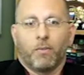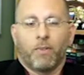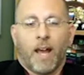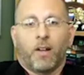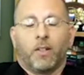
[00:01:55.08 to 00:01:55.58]

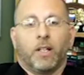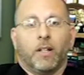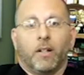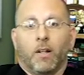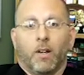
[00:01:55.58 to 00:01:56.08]

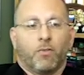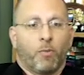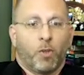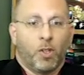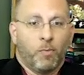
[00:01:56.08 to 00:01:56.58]
faculty from
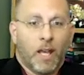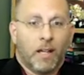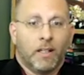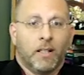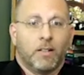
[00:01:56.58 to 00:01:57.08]
the
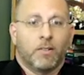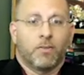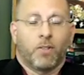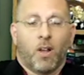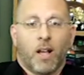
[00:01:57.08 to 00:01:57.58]
humanities,
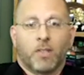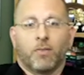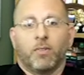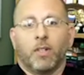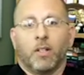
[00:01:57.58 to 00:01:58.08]

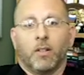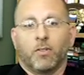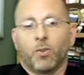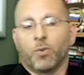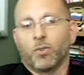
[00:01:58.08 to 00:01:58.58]
philosophy,
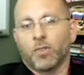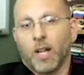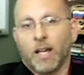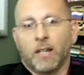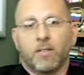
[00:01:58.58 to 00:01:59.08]
social
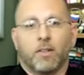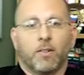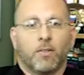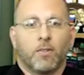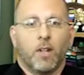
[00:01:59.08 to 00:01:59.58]

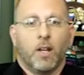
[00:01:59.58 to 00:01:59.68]
sciences,